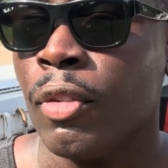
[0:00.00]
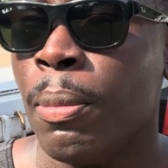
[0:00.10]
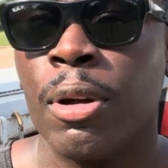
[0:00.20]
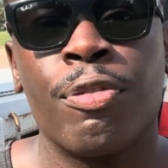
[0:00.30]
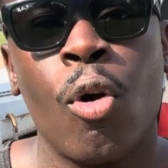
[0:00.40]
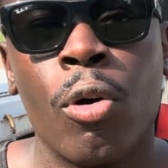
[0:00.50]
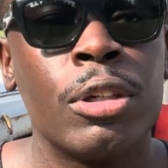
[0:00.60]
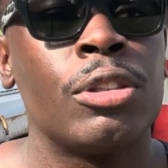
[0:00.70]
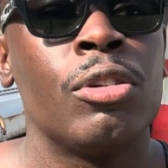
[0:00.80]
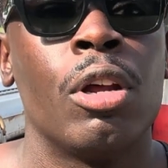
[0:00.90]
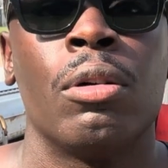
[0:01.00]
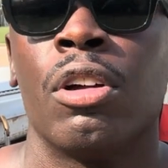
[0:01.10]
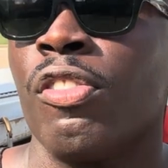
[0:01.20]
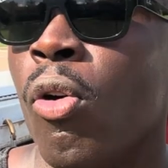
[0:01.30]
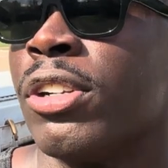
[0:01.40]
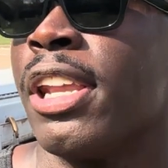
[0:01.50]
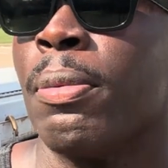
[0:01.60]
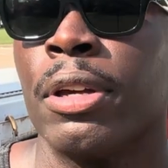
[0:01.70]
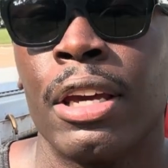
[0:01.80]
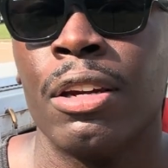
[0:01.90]
But of course they
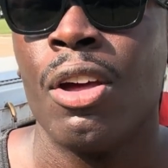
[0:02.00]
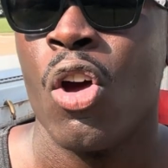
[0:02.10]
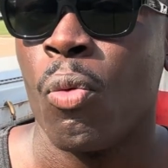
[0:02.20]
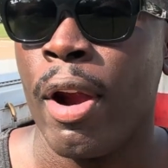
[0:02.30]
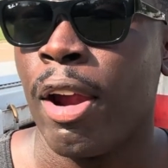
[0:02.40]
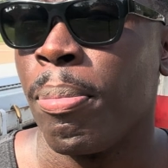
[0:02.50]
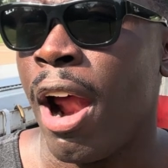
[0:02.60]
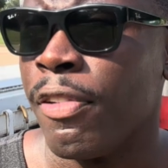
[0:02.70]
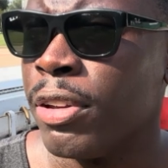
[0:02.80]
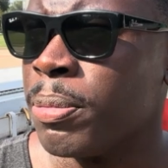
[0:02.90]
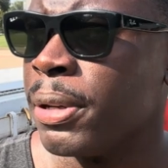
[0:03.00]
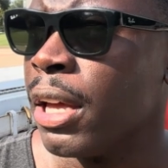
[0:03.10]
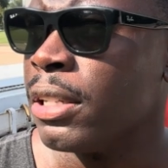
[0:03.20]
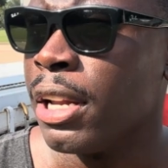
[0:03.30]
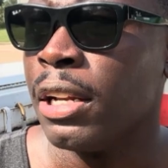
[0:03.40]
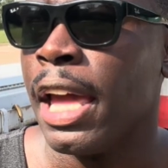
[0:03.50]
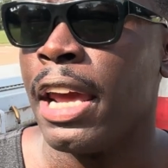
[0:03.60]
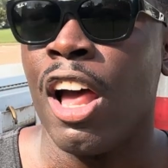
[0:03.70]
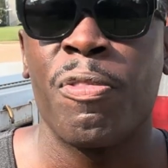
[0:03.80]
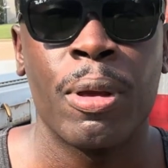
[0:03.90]
will get record profits because they're
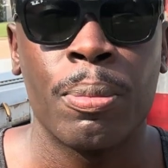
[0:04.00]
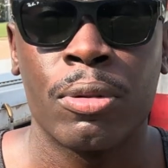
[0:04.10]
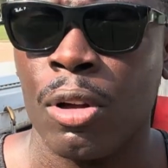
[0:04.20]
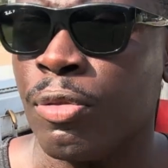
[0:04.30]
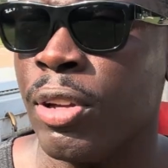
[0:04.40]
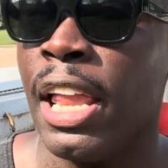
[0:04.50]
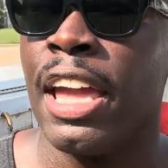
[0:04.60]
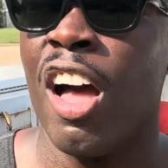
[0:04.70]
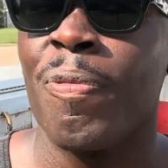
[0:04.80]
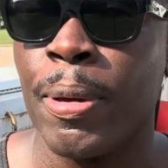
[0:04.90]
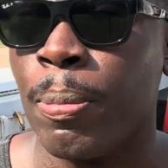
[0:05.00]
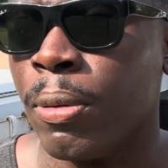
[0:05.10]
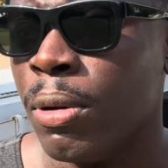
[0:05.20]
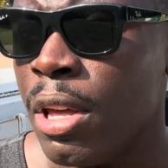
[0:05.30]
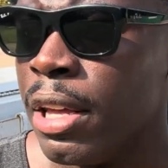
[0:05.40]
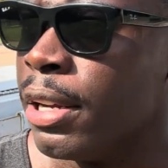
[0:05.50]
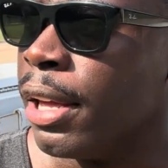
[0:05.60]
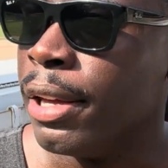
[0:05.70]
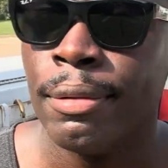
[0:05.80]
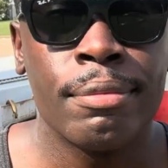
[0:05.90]
laying off people. So if you lay off people,
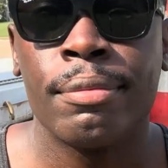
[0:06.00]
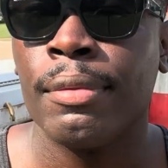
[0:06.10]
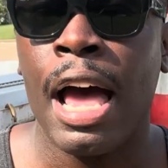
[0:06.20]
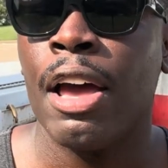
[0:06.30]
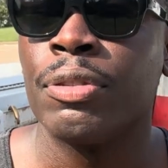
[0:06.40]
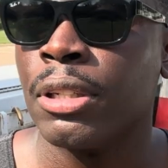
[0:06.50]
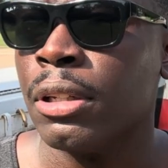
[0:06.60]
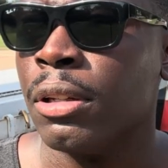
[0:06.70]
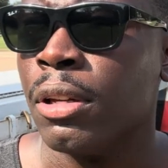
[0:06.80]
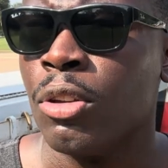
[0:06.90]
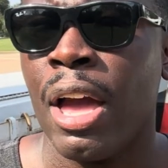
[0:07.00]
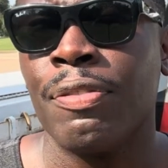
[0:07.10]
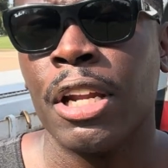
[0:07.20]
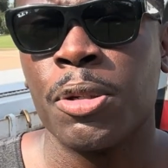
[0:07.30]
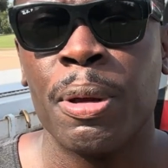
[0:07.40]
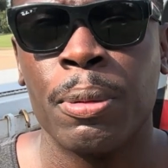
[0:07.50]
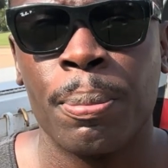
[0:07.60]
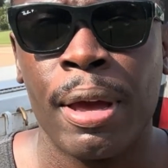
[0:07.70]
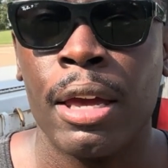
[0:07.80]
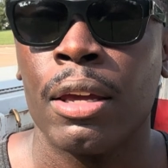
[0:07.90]
then obviously you have less people to
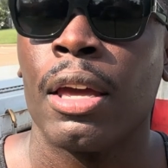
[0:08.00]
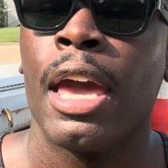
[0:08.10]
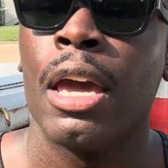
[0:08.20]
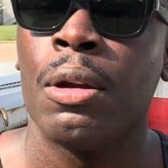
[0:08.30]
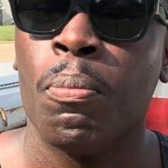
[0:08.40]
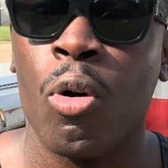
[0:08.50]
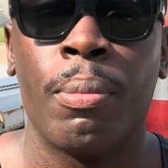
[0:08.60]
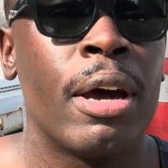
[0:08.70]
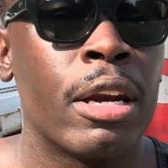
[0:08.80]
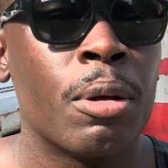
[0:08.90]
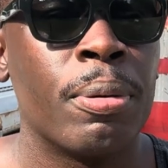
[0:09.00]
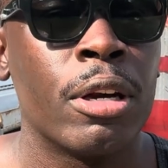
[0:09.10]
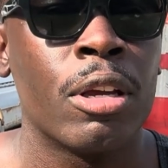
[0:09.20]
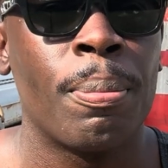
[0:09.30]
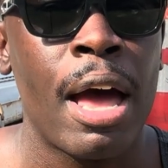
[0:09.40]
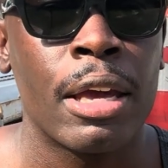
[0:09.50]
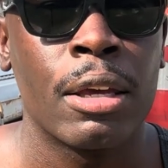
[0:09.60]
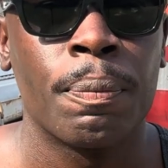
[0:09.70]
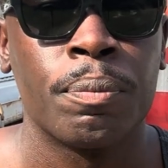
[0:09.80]
pay and more money to put in your pocket.